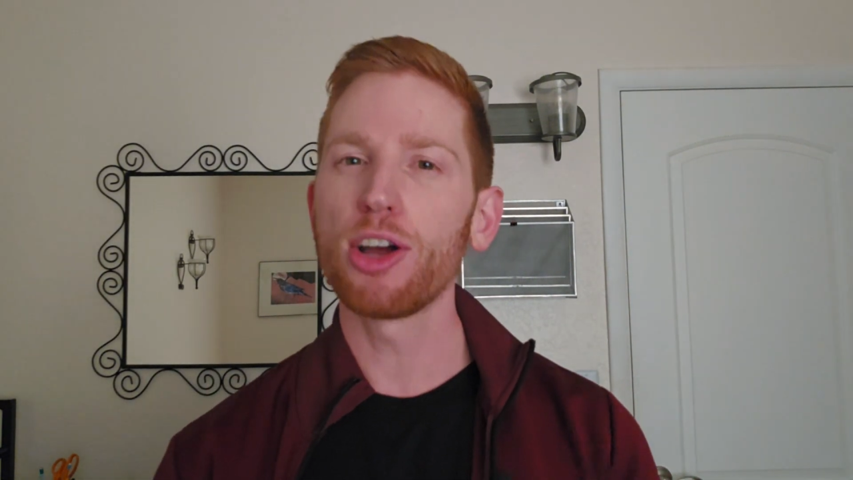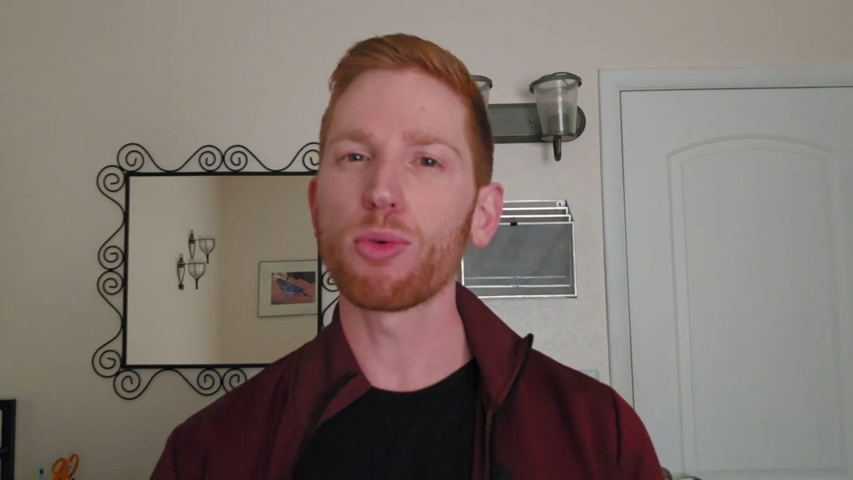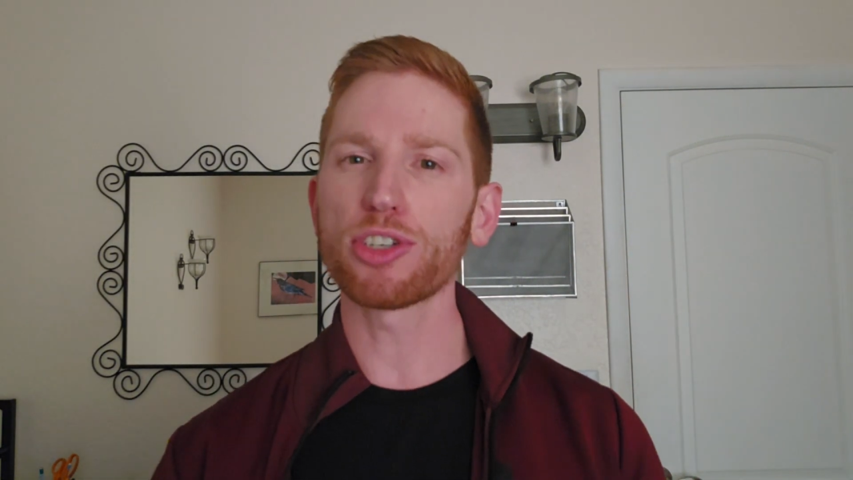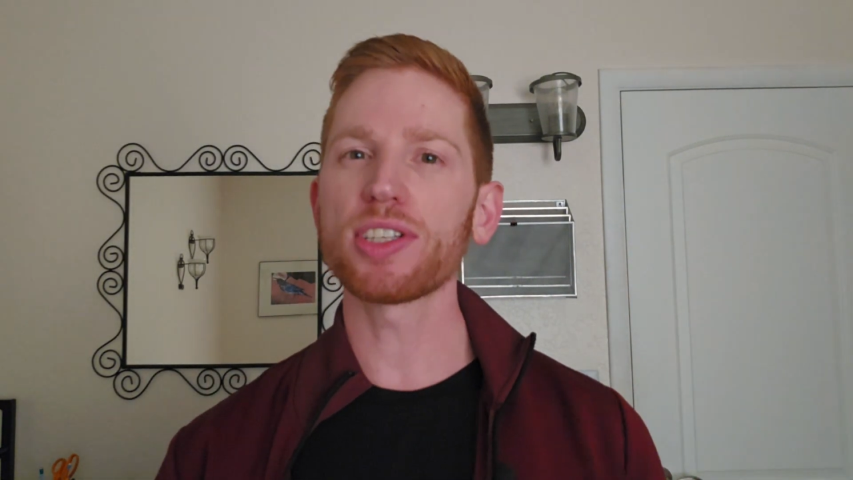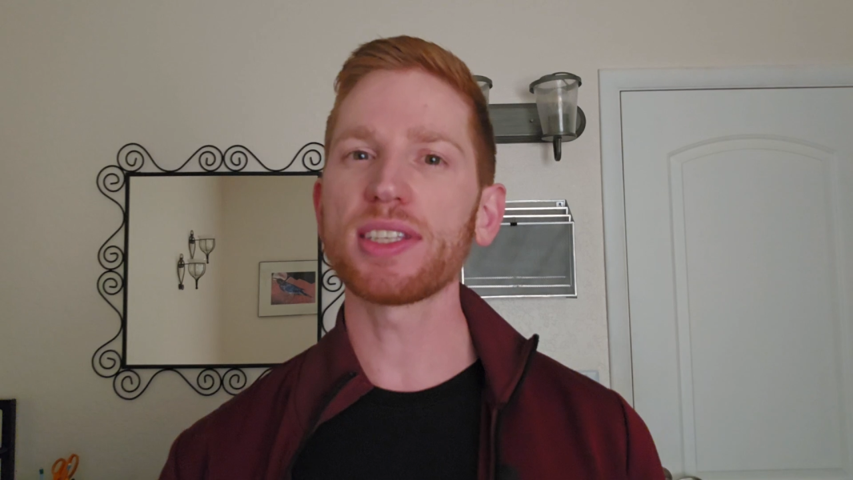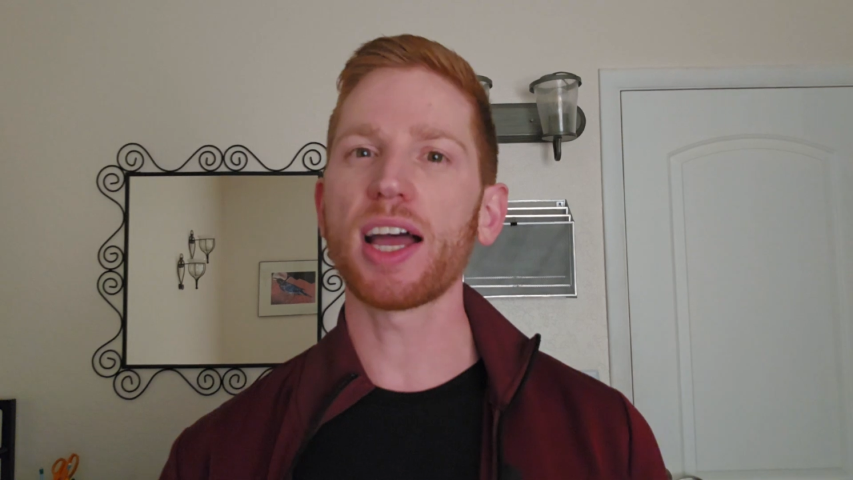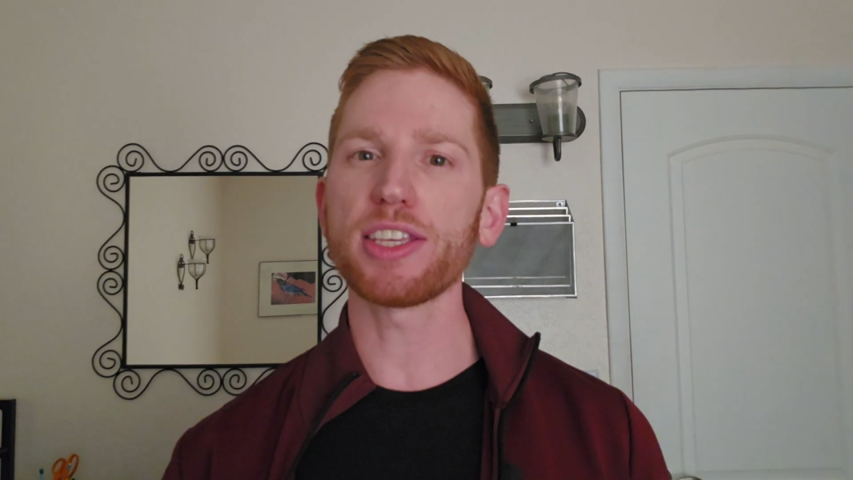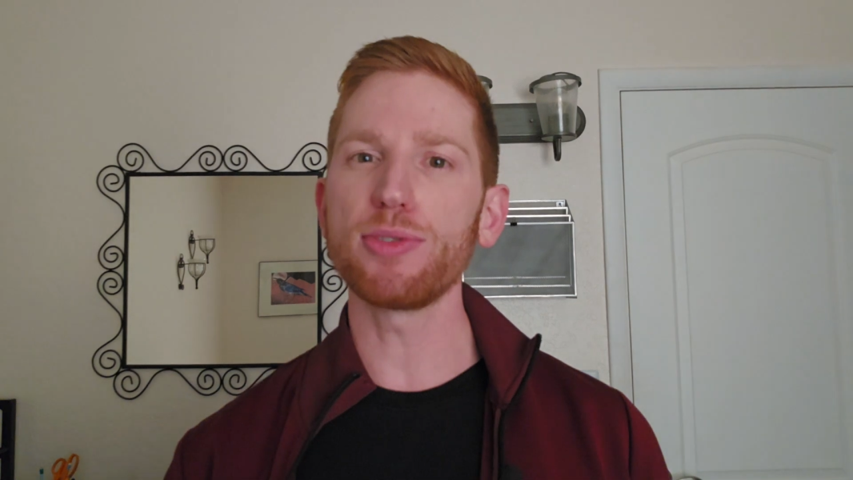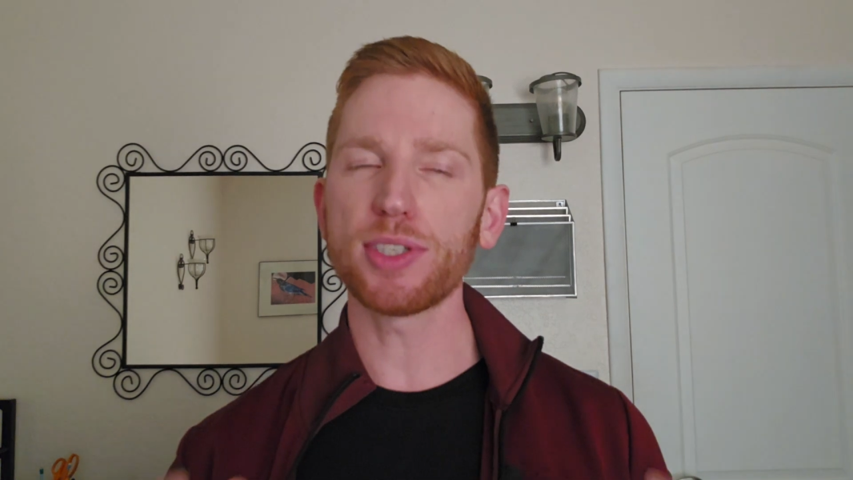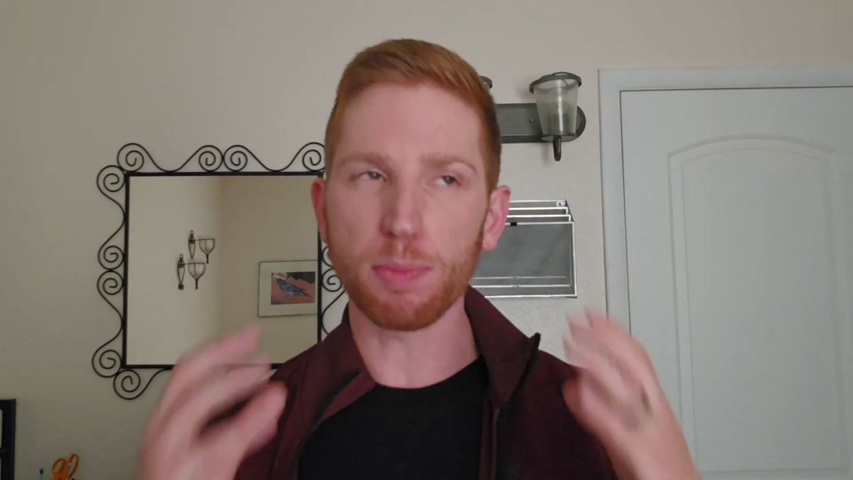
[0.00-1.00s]
We're just
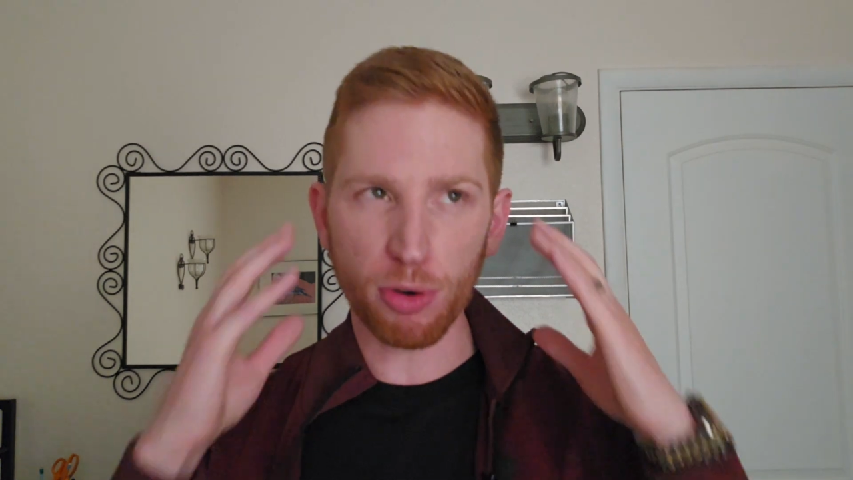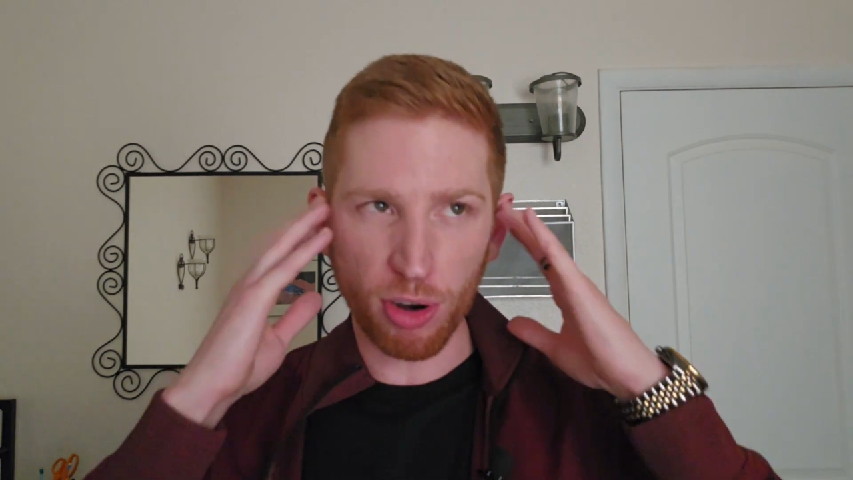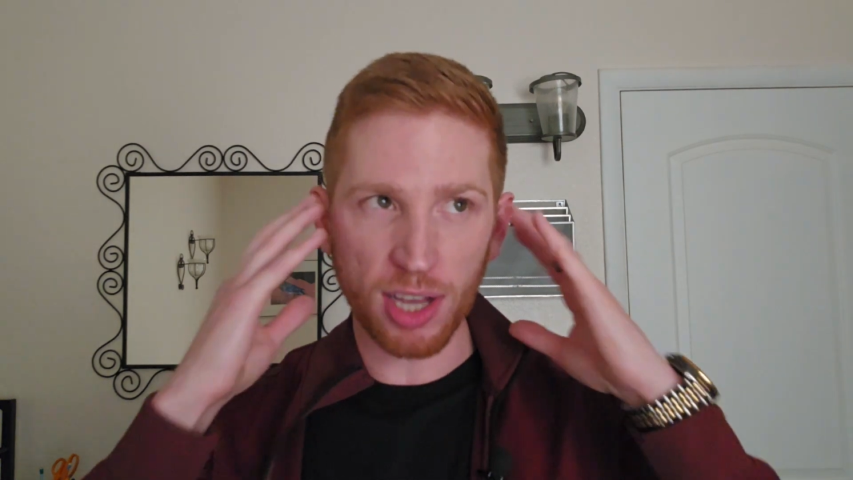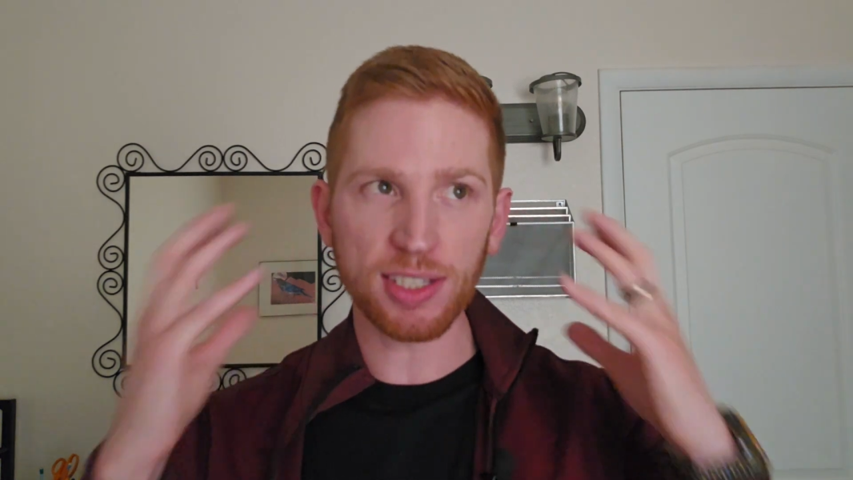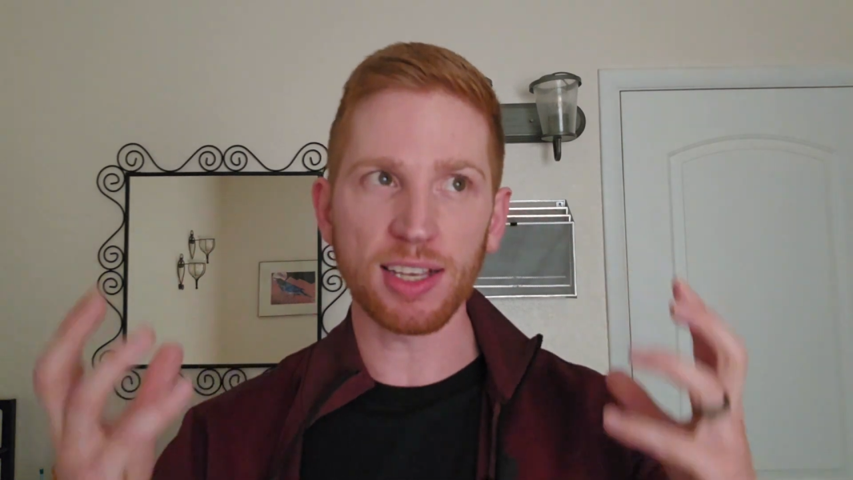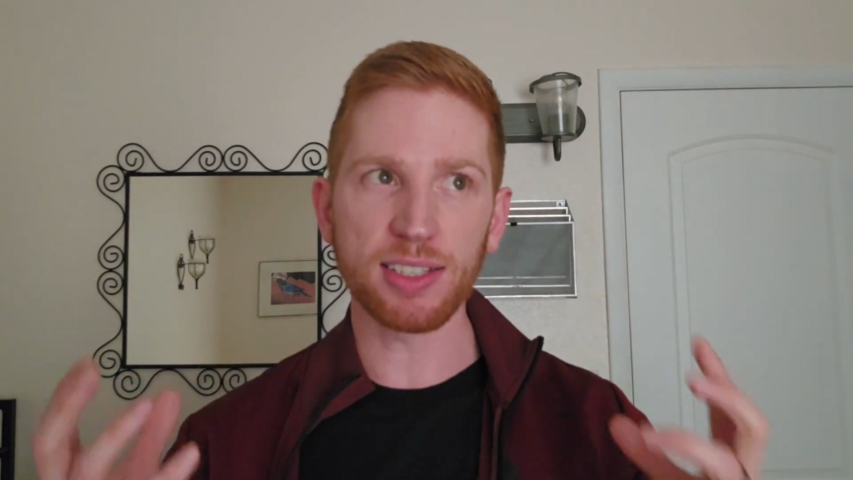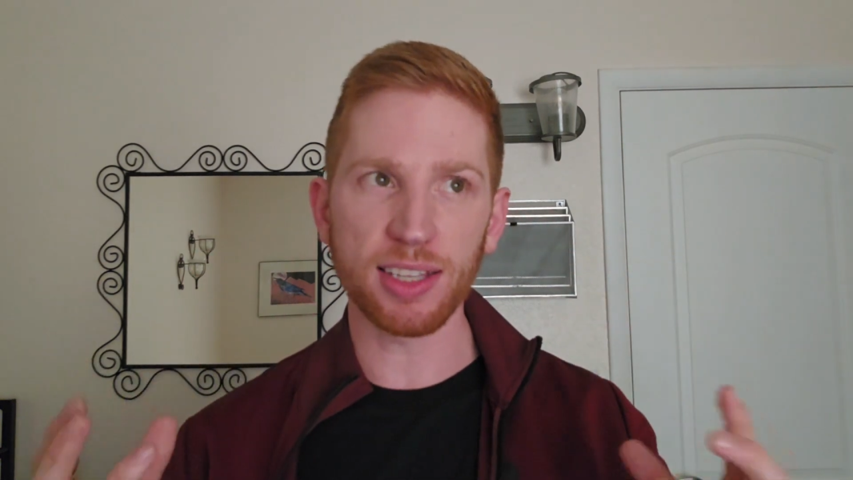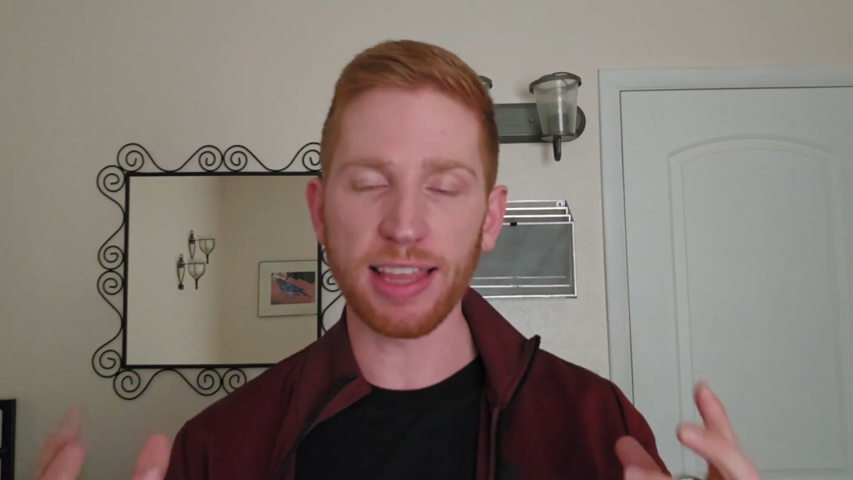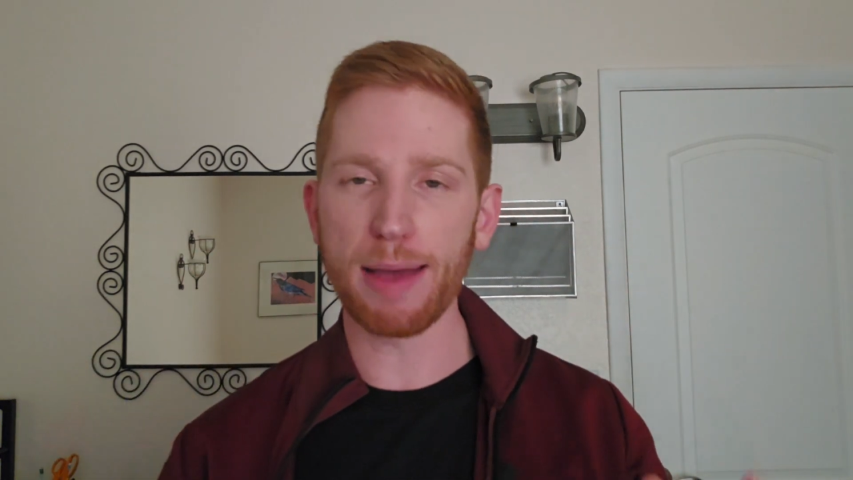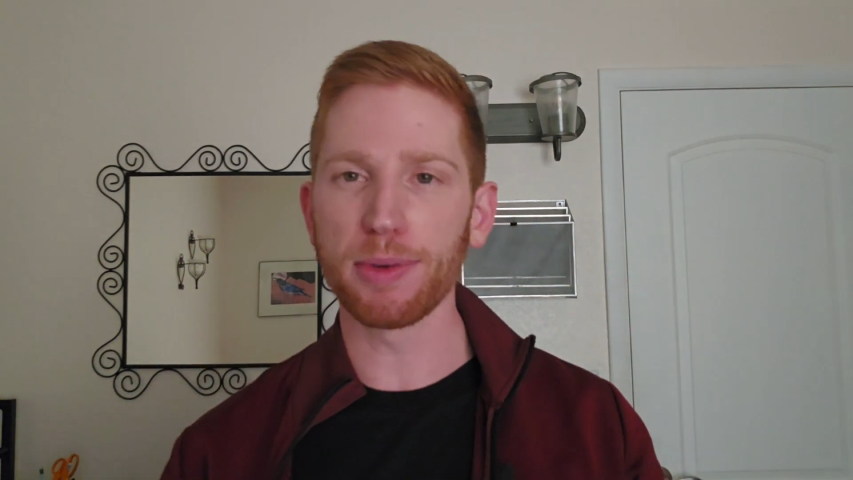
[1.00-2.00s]
not used to
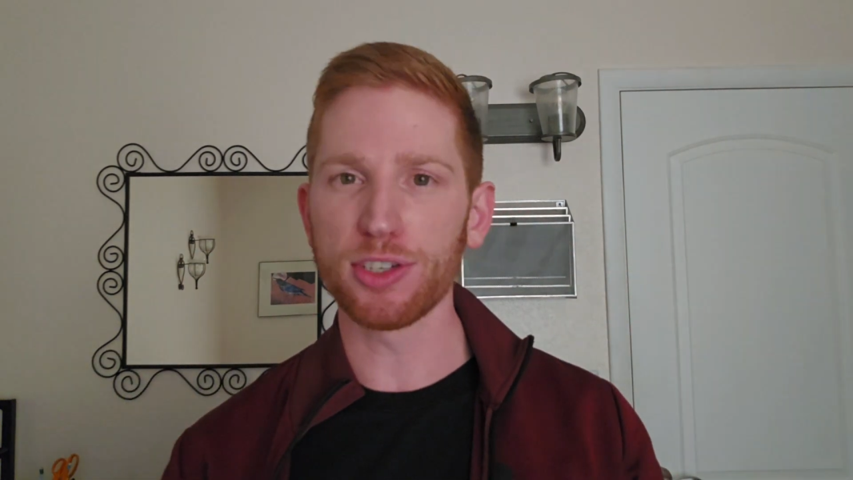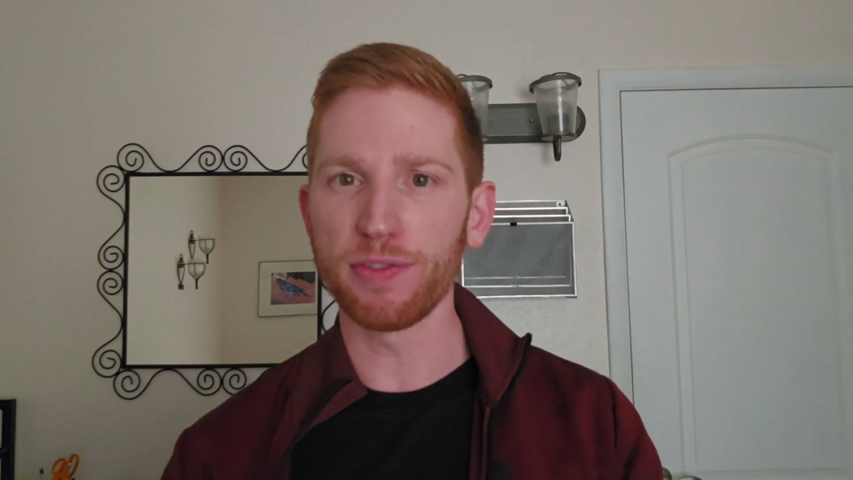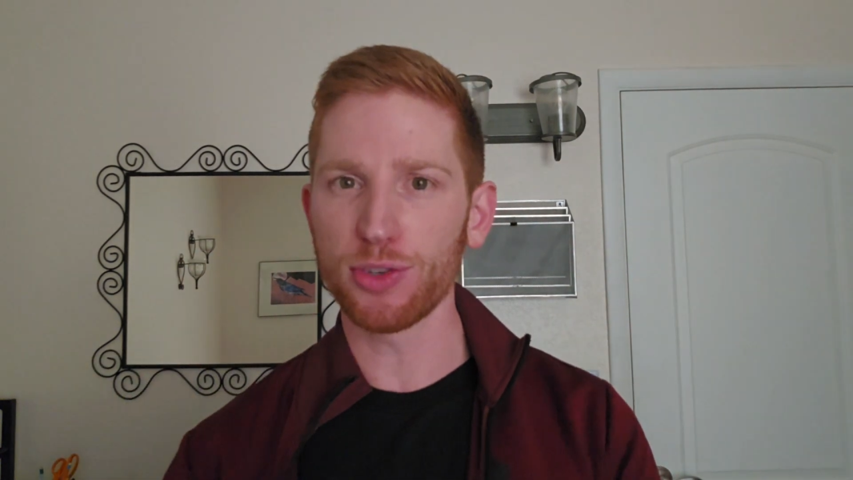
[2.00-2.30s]
processing that much